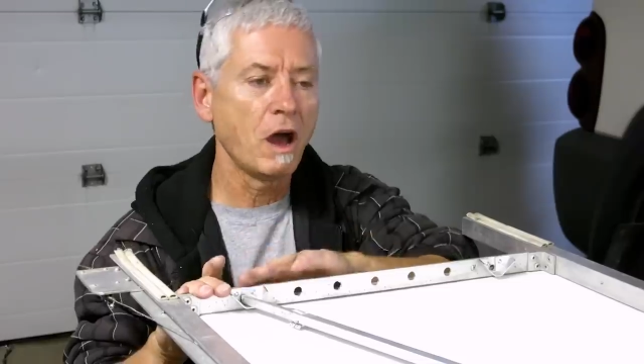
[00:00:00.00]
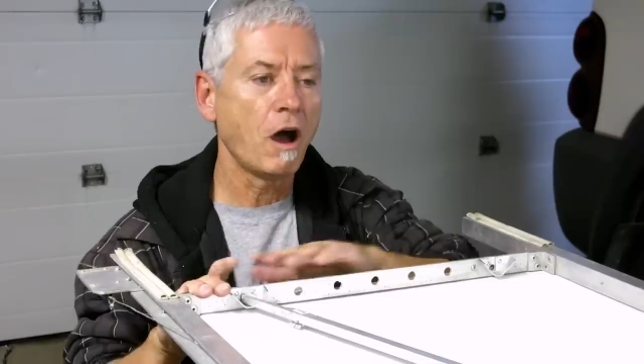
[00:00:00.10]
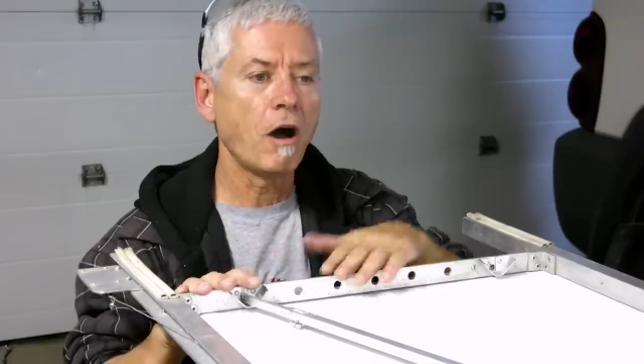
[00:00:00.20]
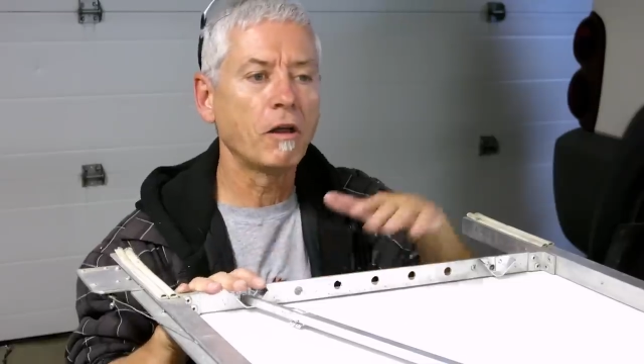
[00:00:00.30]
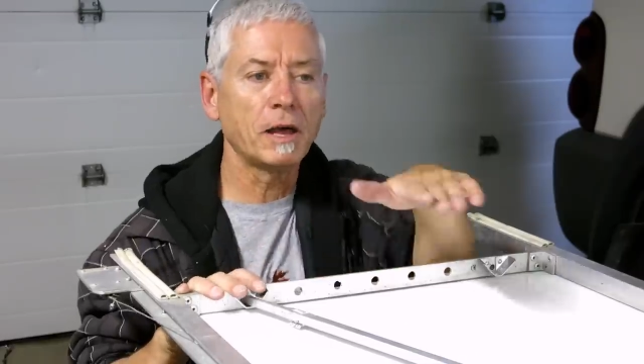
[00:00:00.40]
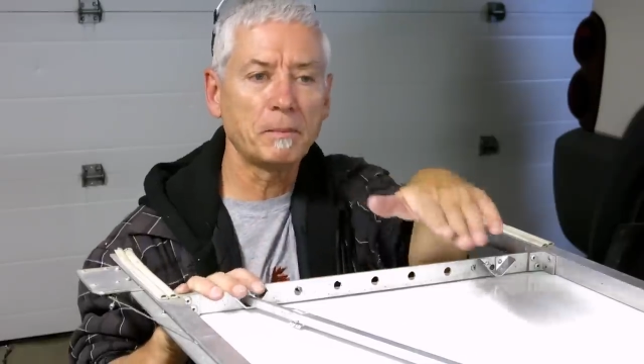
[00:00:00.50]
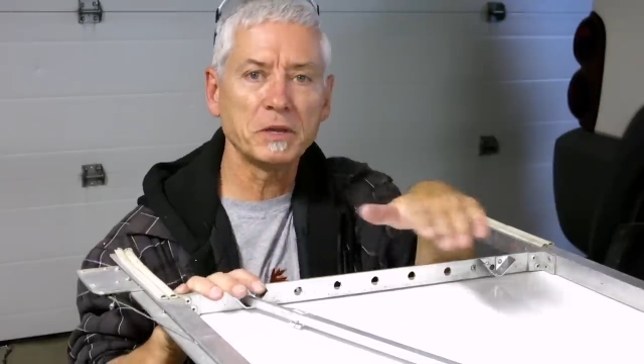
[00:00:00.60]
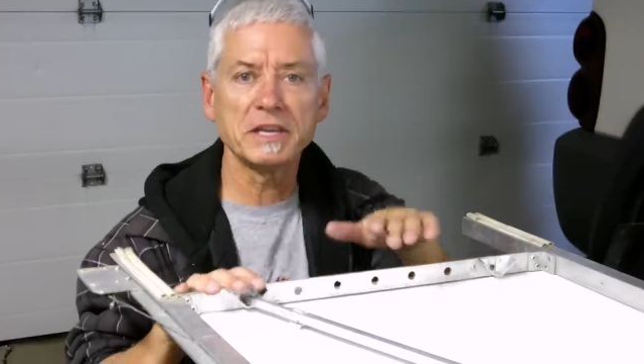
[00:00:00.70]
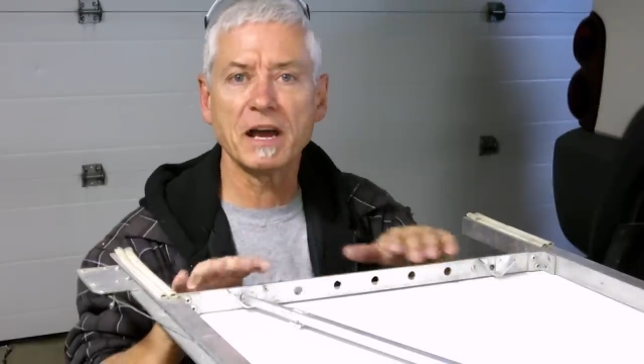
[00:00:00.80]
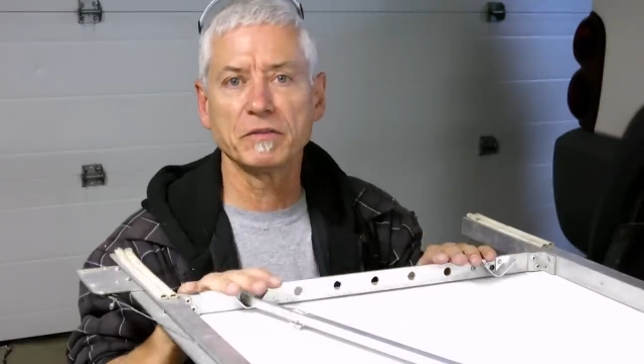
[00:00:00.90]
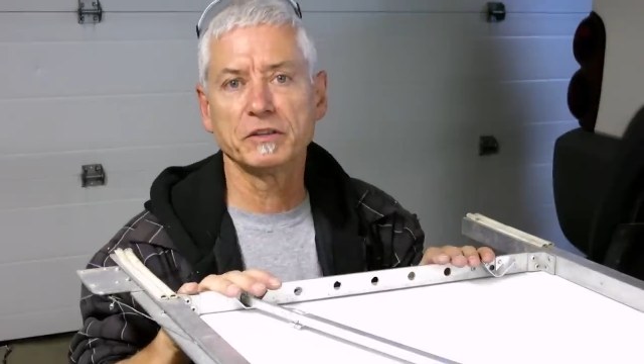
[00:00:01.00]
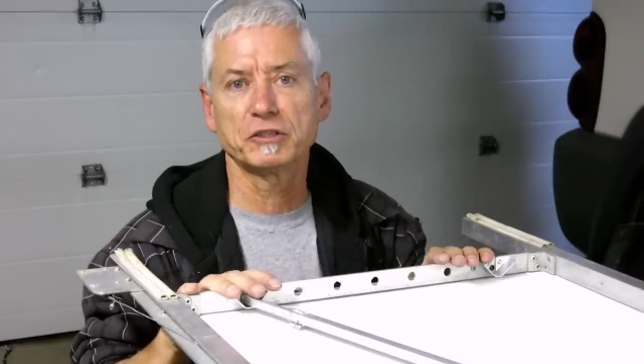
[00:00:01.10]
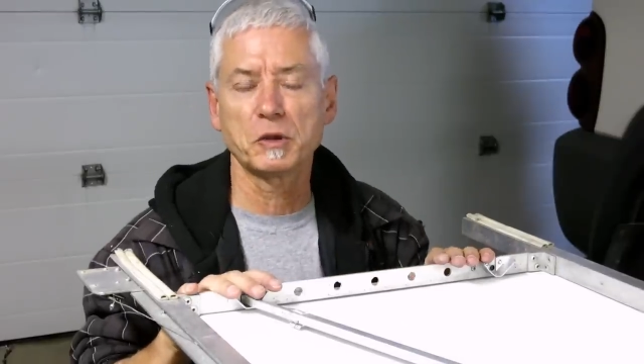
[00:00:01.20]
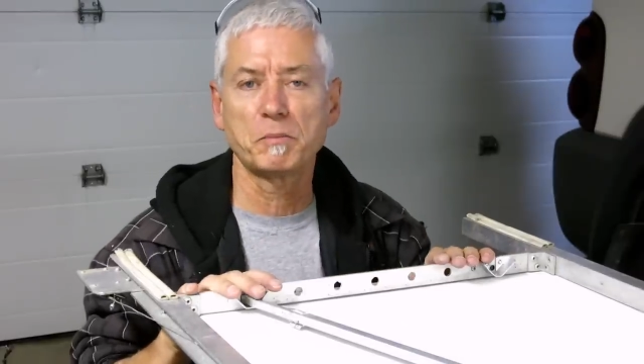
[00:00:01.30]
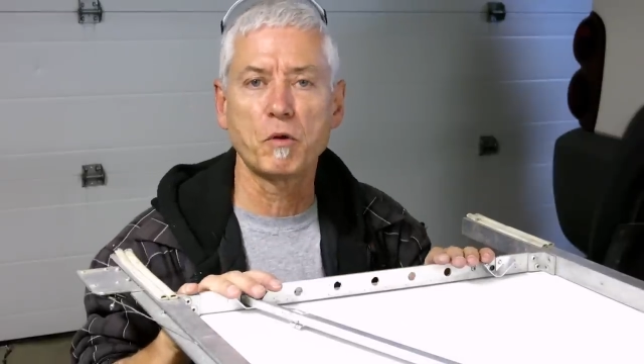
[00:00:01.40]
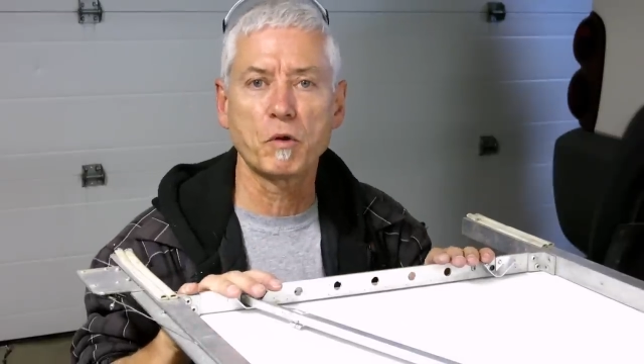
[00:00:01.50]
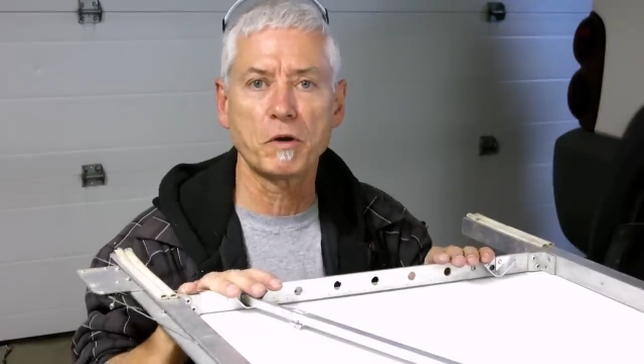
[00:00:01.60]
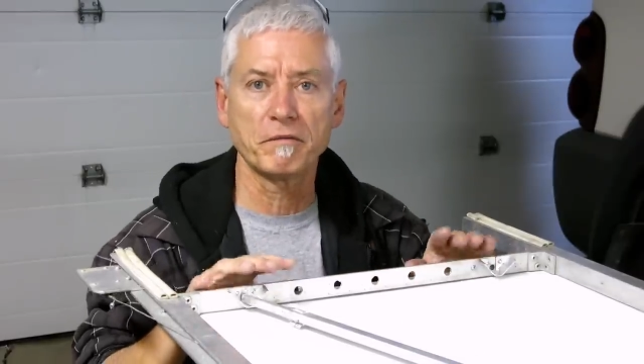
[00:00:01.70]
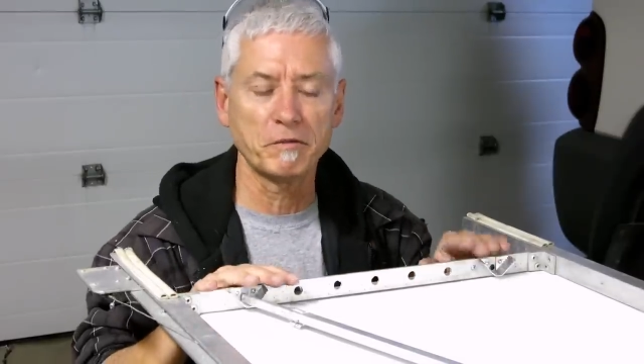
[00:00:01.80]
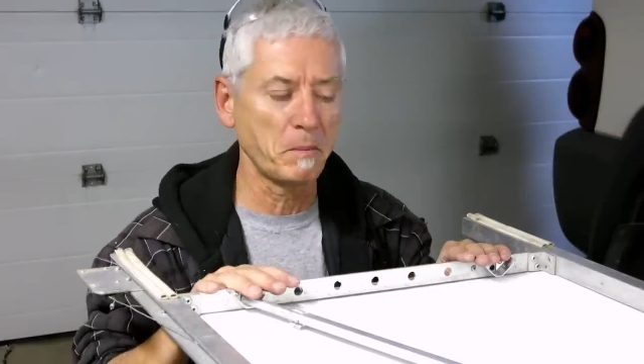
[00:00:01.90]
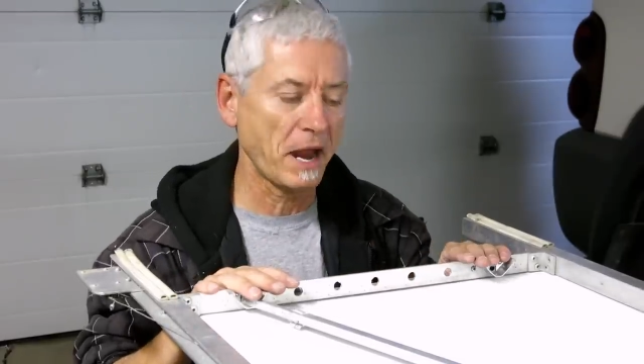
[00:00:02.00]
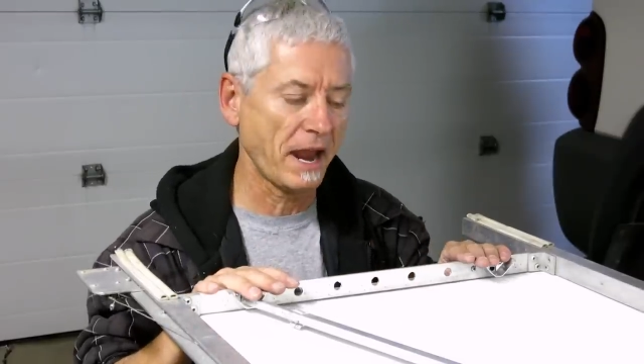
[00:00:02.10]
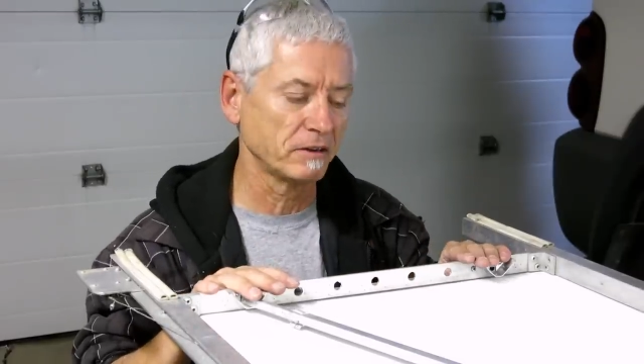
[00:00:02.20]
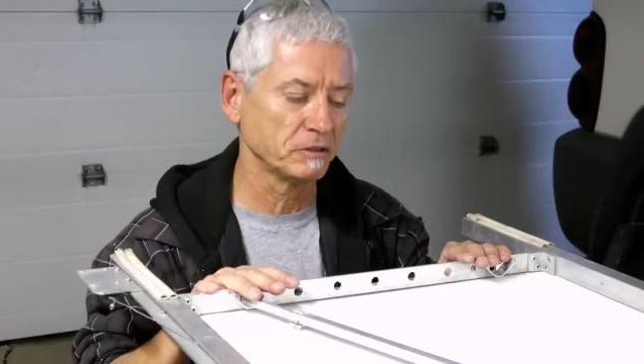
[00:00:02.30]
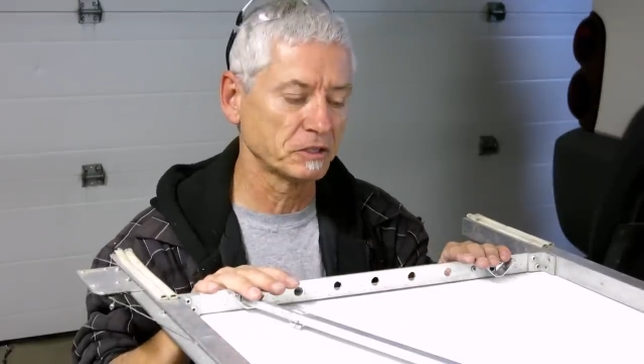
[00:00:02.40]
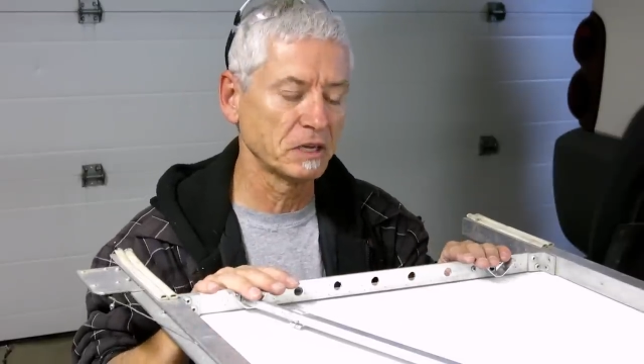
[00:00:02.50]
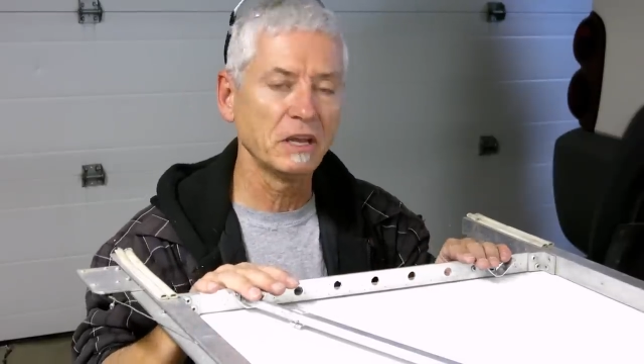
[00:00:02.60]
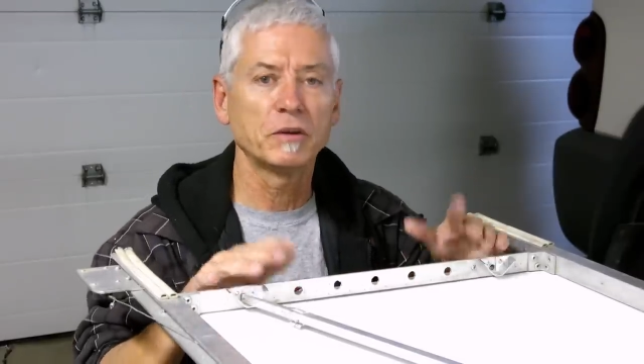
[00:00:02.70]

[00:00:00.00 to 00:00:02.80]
all up and down the support of the panels.